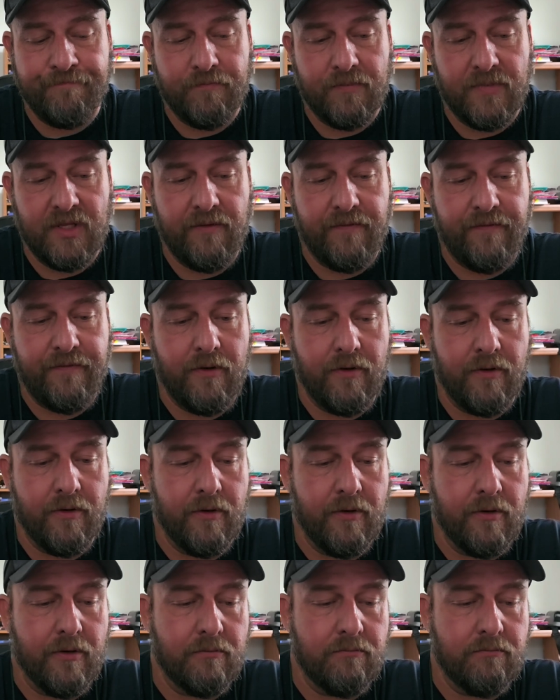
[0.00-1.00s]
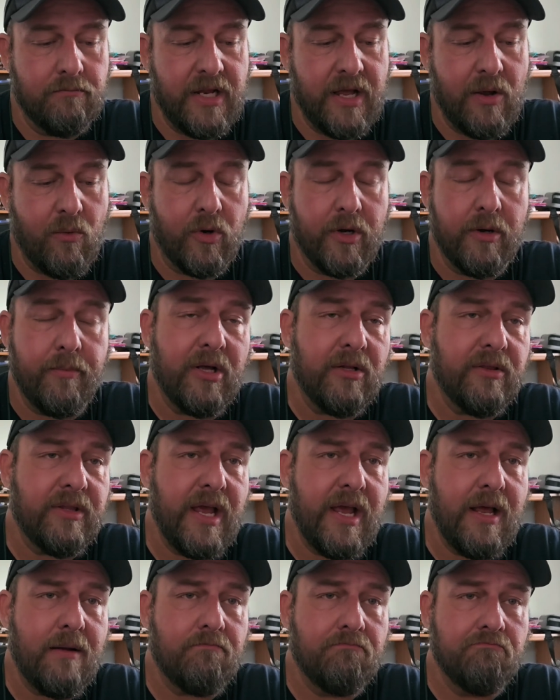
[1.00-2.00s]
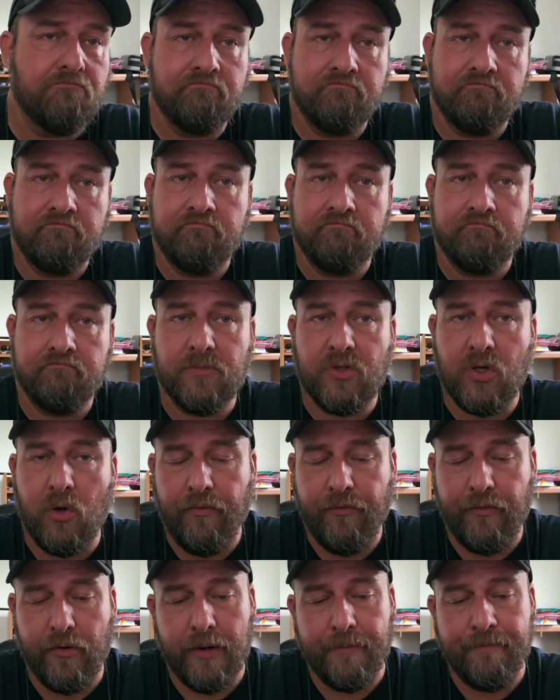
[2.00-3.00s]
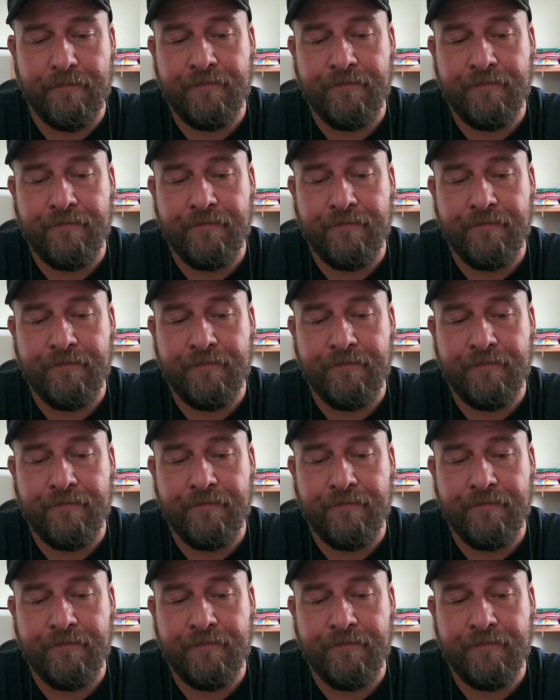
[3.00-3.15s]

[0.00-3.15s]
If you're not worried about that, go for it.